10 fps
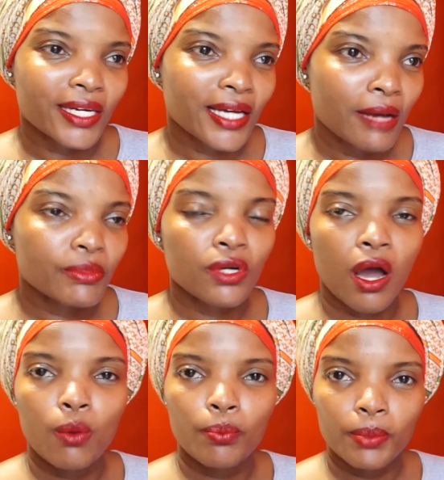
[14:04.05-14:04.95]
it comes to
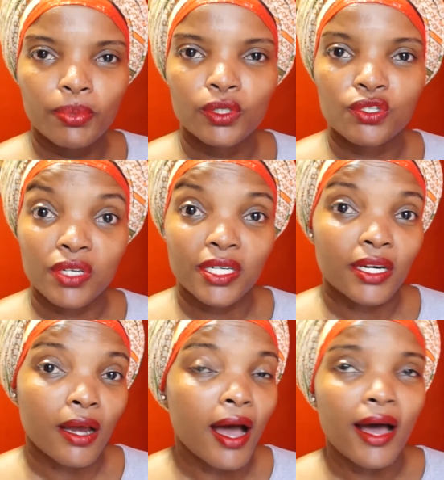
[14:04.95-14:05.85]
how people
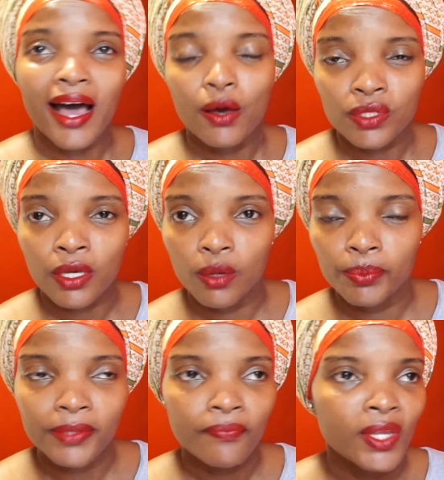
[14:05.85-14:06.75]
treat uh, house
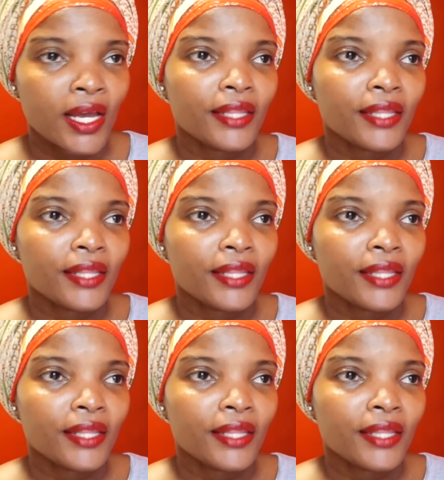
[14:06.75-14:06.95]
helps.